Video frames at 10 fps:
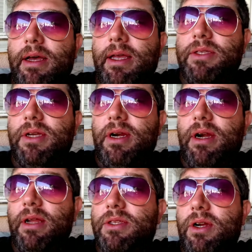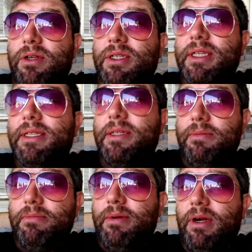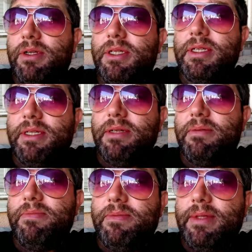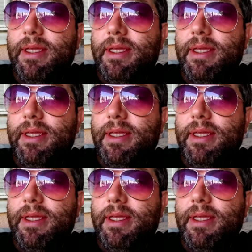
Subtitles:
it's our system. Our system